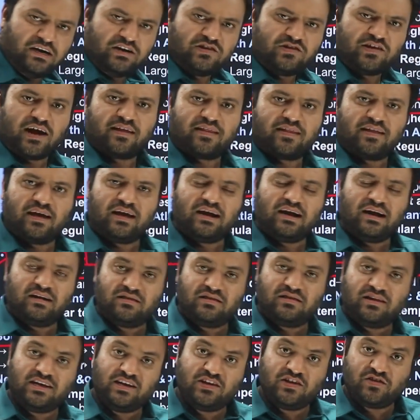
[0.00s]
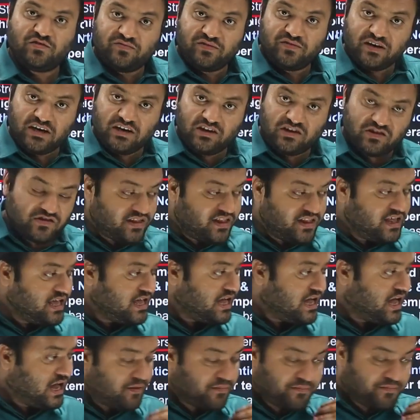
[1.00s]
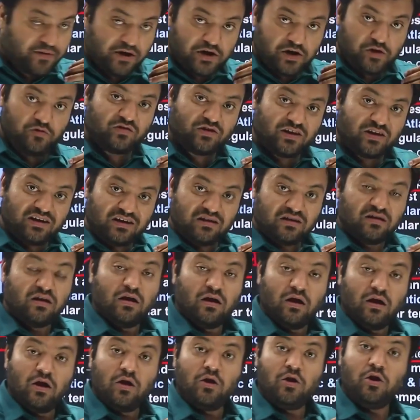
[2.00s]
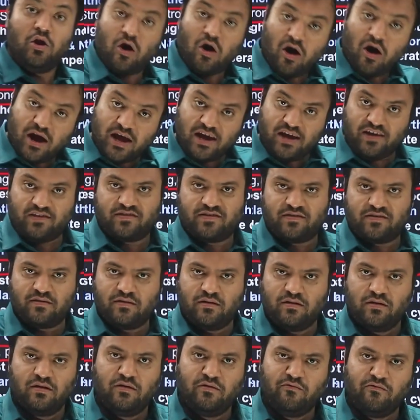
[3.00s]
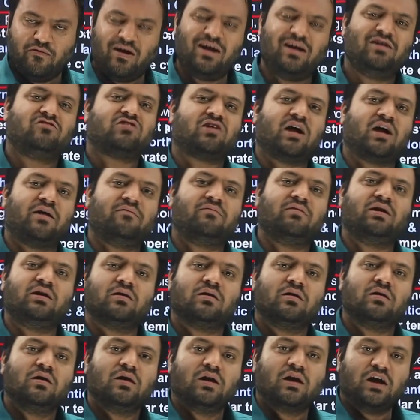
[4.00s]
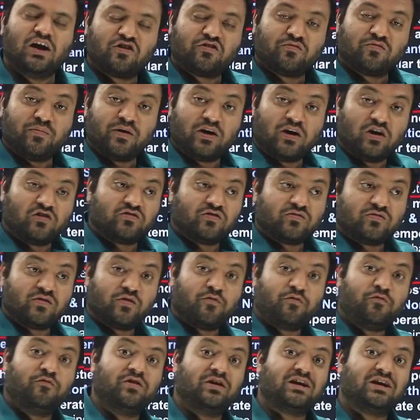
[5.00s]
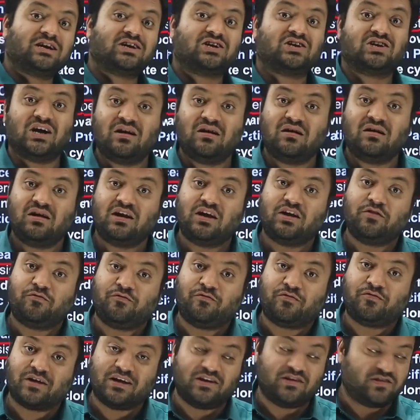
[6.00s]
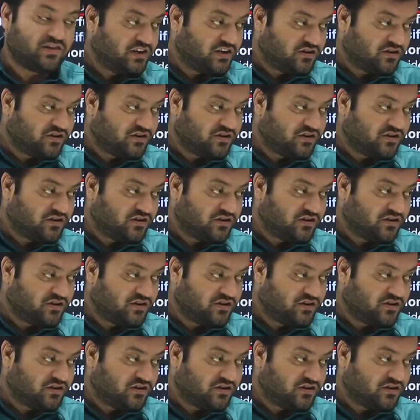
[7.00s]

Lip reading: are there, and these winds, they are producing noise. while traveling. It's because of the friction difference. It's